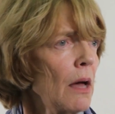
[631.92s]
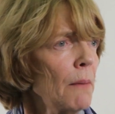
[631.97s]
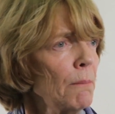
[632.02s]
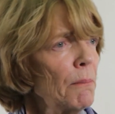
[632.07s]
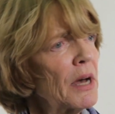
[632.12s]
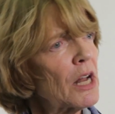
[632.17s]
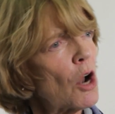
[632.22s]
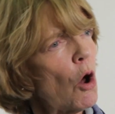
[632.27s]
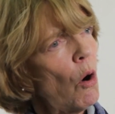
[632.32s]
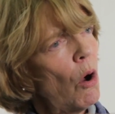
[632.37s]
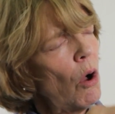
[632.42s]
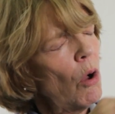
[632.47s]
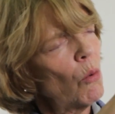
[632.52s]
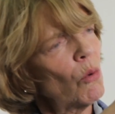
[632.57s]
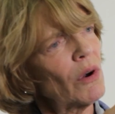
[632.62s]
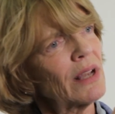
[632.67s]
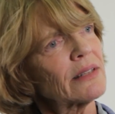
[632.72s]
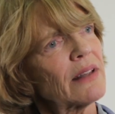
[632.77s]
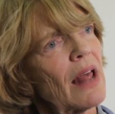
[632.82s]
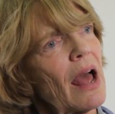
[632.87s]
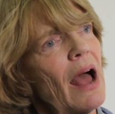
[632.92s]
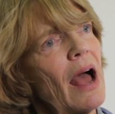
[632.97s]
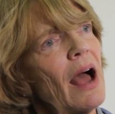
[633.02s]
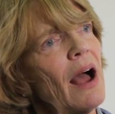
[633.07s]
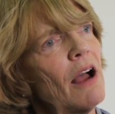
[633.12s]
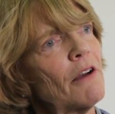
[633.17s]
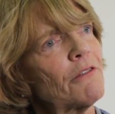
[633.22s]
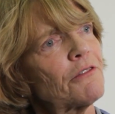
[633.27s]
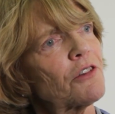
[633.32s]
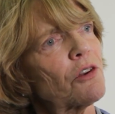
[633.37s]
But always
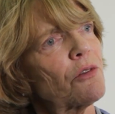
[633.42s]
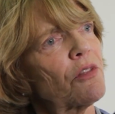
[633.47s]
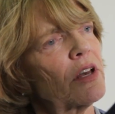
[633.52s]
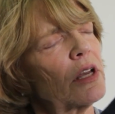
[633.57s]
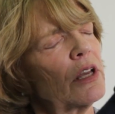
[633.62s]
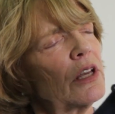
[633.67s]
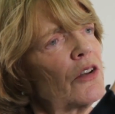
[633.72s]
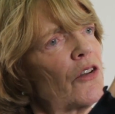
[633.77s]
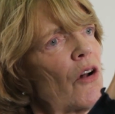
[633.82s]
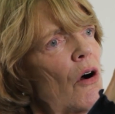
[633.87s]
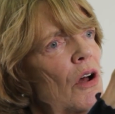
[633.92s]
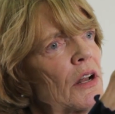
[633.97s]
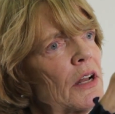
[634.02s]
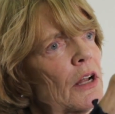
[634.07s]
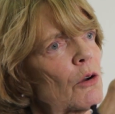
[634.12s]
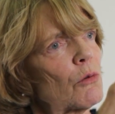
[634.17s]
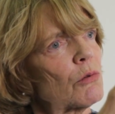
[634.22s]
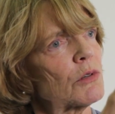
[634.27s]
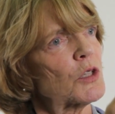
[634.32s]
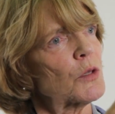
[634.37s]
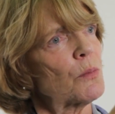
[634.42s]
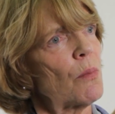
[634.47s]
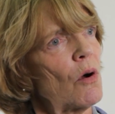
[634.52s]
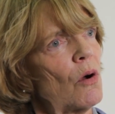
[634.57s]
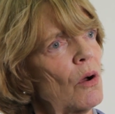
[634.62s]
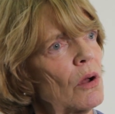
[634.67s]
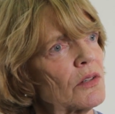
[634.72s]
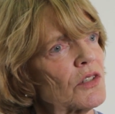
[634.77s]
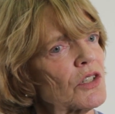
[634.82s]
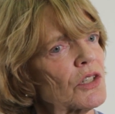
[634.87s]
after the hedonic
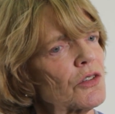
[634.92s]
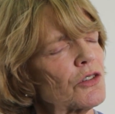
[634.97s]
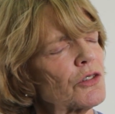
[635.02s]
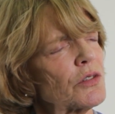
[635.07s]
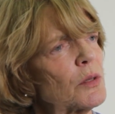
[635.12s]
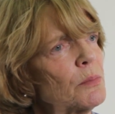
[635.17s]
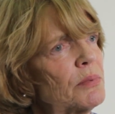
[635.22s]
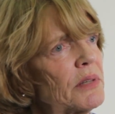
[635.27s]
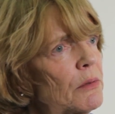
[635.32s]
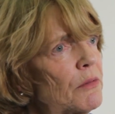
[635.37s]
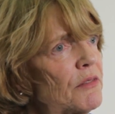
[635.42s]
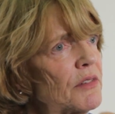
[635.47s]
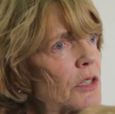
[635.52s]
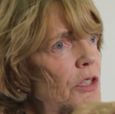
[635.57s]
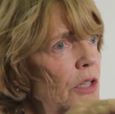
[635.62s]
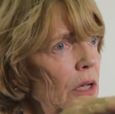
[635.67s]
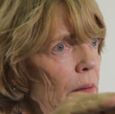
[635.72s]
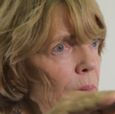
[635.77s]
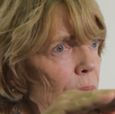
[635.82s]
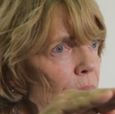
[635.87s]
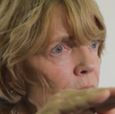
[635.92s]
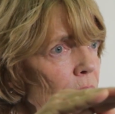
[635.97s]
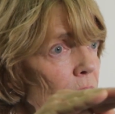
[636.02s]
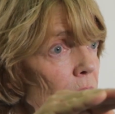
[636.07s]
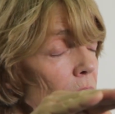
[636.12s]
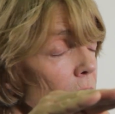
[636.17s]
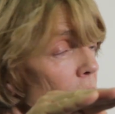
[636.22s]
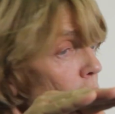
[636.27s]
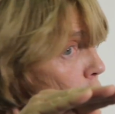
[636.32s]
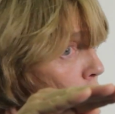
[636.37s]
response, there's a bit of a dip,
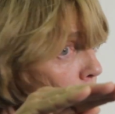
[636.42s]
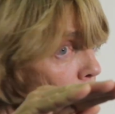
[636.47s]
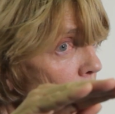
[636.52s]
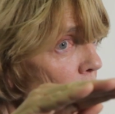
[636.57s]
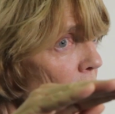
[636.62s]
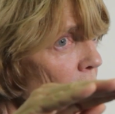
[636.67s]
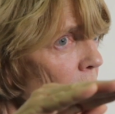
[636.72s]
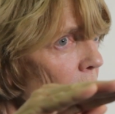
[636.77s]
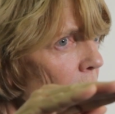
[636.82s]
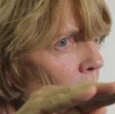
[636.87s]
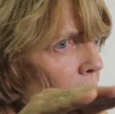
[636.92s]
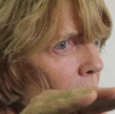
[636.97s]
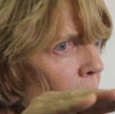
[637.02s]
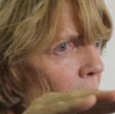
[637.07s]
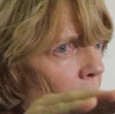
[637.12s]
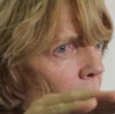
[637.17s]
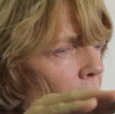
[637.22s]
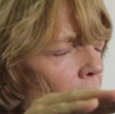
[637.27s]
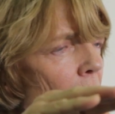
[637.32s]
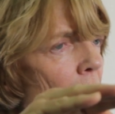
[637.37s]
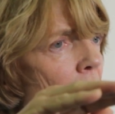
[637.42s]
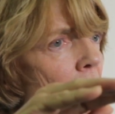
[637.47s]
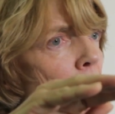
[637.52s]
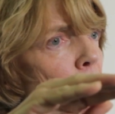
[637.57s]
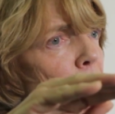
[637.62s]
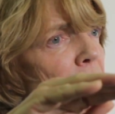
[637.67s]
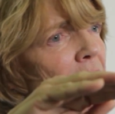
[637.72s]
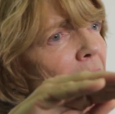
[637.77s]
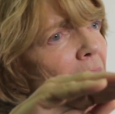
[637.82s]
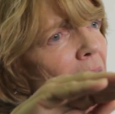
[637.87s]
normally.
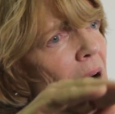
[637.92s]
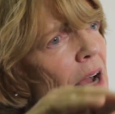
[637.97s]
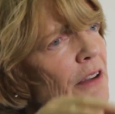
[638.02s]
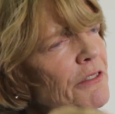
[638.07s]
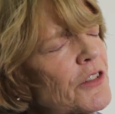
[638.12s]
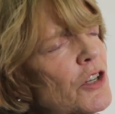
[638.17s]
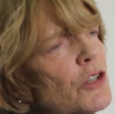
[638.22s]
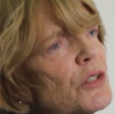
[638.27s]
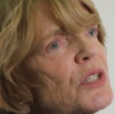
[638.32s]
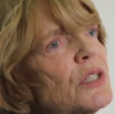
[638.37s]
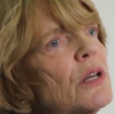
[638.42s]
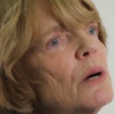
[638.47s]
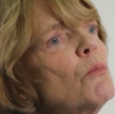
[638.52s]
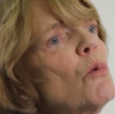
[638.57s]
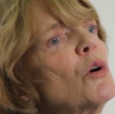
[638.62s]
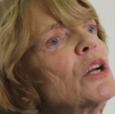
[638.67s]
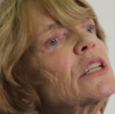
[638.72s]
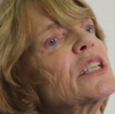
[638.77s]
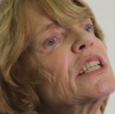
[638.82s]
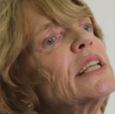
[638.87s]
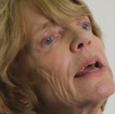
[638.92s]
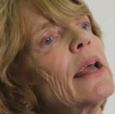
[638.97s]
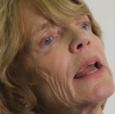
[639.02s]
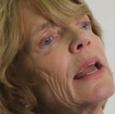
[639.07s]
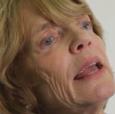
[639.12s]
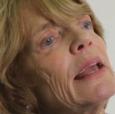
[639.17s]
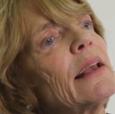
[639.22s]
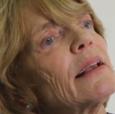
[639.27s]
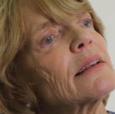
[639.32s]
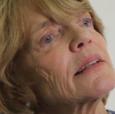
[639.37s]
But after someone
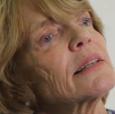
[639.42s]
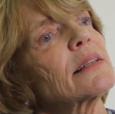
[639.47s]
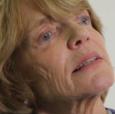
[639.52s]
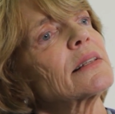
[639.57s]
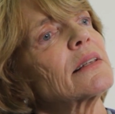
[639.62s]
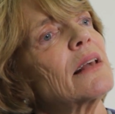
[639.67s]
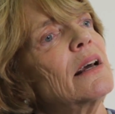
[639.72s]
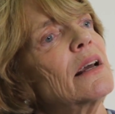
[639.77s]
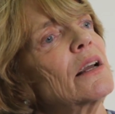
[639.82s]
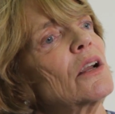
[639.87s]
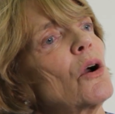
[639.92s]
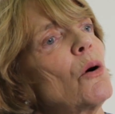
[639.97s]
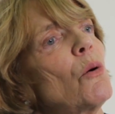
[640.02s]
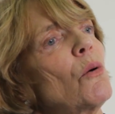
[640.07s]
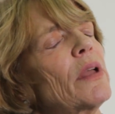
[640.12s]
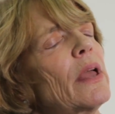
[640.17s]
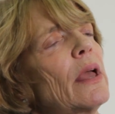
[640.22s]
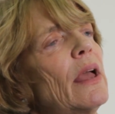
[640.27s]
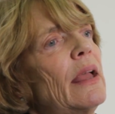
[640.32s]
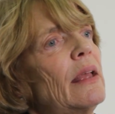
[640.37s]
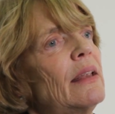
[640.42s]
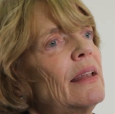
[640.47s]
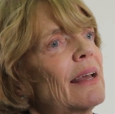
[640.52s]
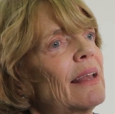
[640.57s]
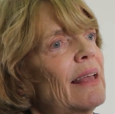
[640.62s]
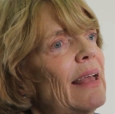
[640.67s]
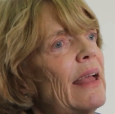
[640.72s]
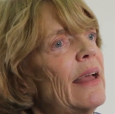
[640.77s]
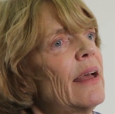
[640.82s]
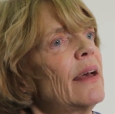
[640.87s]
takes cocaine
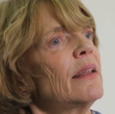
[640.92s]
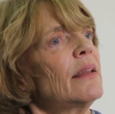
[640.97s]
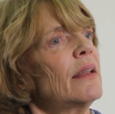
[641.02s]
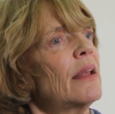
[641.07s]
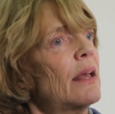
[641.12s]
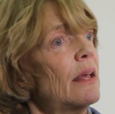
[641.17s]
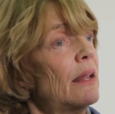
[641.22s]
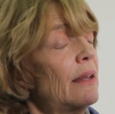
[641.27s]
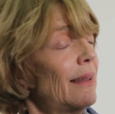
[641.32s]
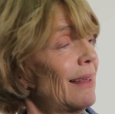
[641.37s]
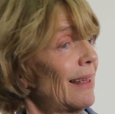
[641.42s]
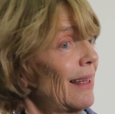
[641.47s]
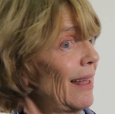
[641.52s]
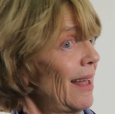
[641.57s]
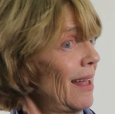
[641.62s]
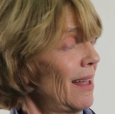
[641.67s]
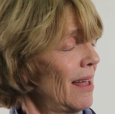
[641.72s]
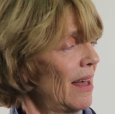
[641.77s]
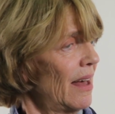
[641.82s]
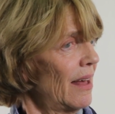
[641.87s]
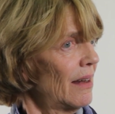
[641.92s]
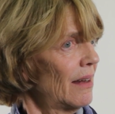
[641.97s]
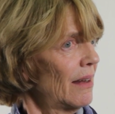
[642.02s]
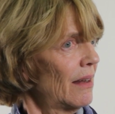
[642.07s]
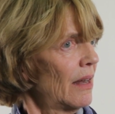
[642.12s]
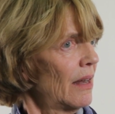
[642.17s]
again and again,